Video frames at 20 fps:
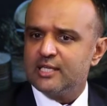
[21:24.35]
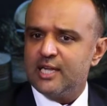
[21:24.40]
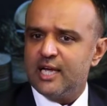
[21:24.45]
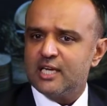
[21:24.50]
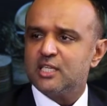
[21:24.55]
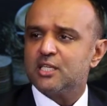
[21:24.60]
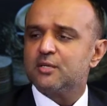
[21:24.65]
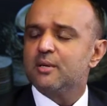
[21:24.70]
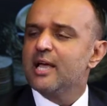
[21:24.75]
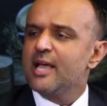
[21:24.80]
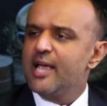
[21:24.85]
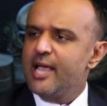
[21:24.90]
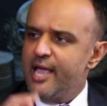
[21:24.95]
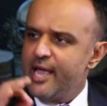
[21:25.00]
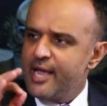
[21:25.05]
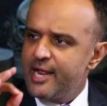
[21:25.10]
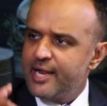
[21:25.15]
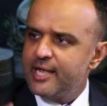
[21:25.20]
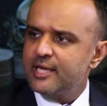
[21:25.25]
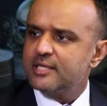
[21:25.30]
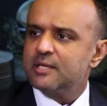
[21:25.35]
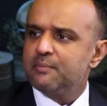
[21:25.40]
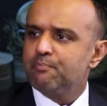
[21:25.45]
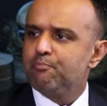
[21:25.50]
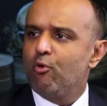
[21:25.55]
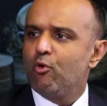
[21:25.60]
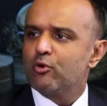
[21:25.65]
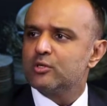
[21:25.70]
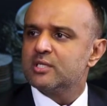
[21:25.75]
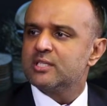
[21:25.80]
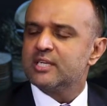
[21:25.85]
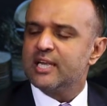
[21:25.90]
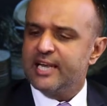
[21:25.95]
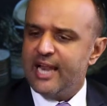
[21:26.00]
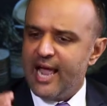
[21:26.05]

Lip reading: taxes, it is important.